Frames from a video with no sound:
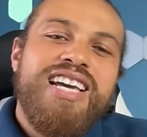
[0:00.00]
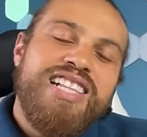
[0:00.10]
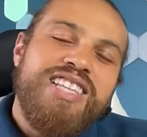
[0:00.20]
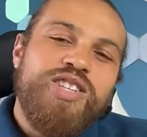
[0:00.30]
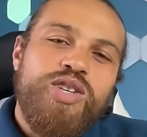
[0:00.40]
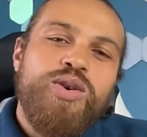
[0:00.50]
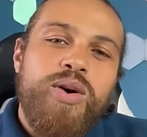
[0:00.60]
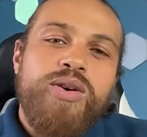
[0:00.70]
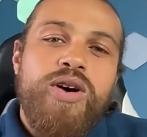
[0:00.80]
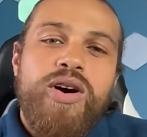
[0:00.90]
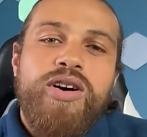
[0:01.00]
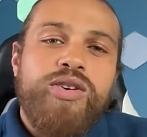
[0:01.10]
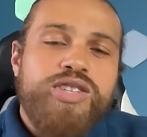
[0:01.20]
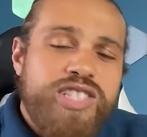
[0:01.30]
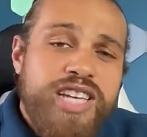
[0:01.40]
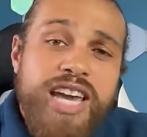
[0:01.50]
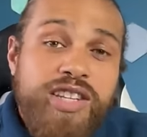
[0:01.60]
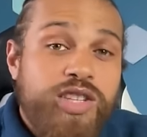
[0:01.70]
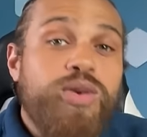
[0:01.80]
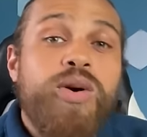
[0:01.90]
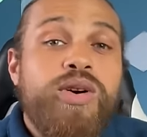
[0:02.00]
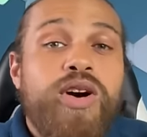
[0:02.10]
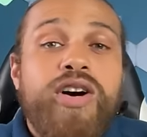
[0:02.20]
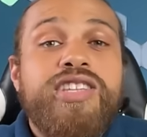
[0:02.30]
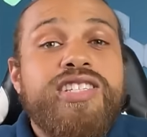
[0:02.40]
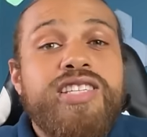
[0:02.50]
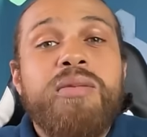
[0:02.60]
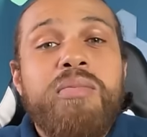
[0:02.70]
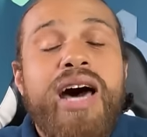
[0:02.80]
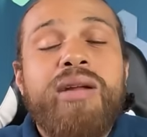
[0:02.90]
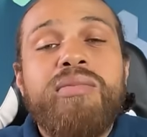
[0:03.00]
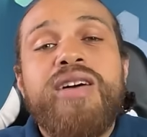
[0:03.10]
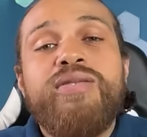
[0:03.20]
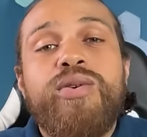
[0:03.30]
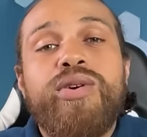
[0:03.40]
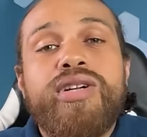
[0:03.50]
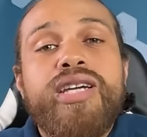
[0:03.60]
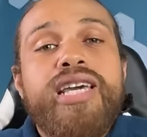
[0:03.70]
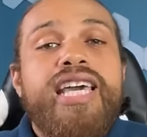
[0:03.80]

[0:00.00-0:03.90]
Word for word: Click the QR card or scan the QR card that's in the bottom left corner.